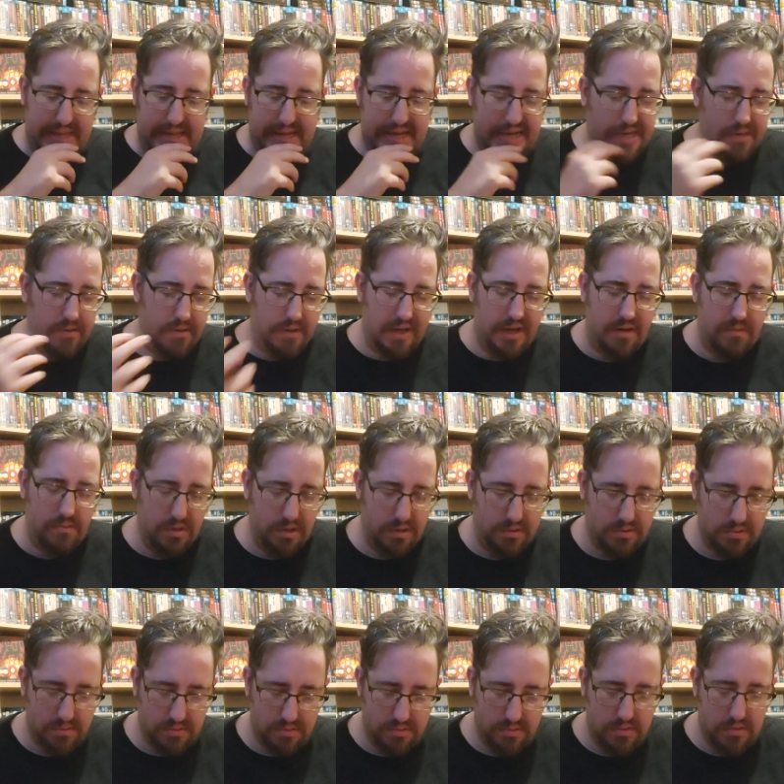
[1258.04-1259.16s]
I don't know how long,
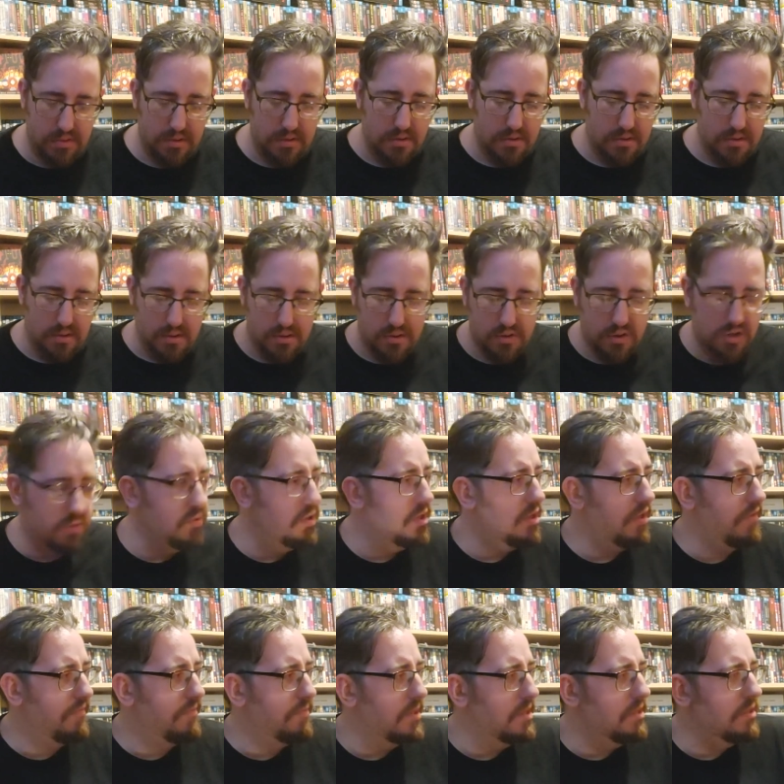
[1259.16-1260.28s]

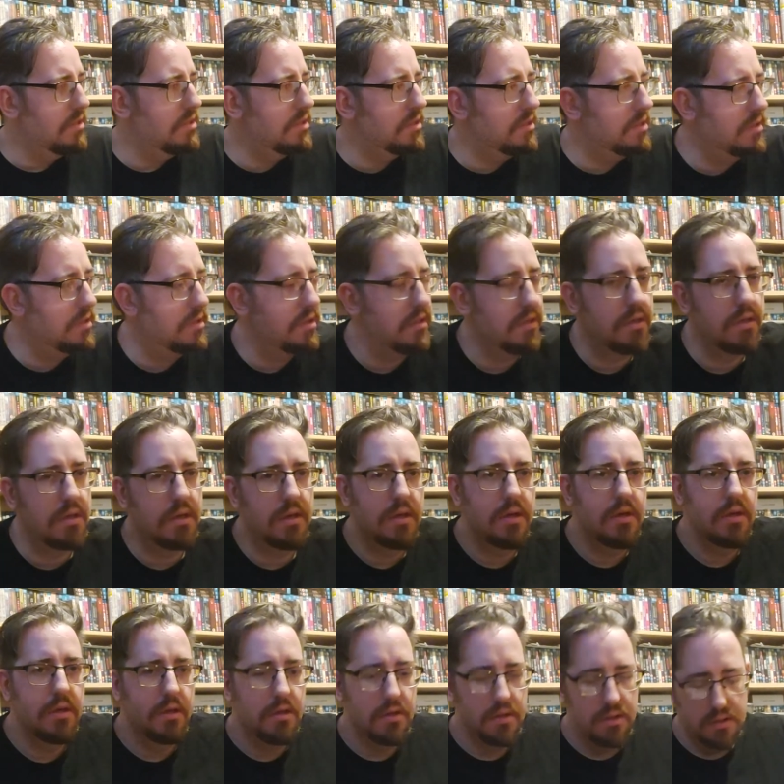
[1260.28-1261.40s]
2.5 months.
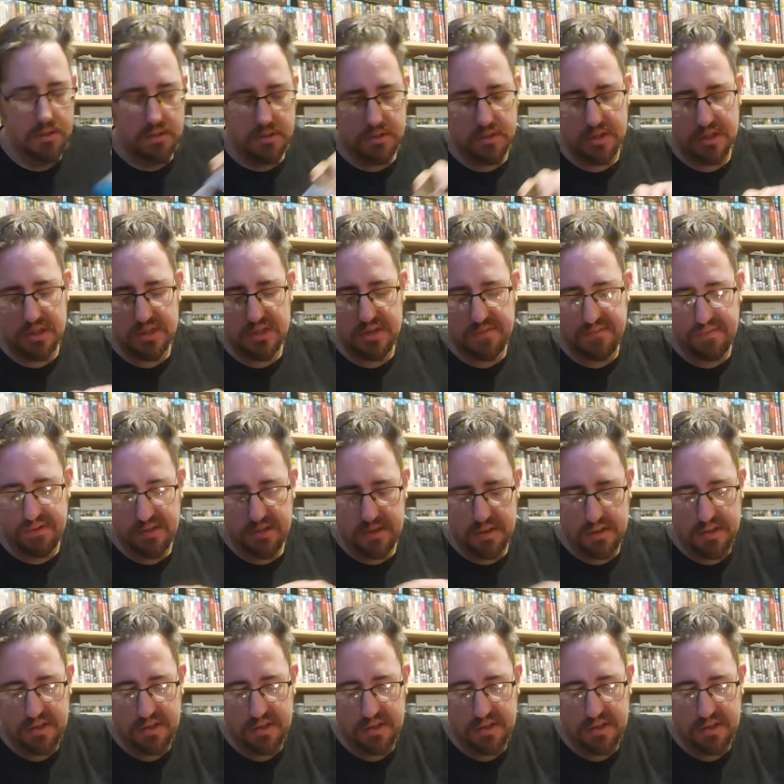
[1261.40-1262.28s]
So that's everything,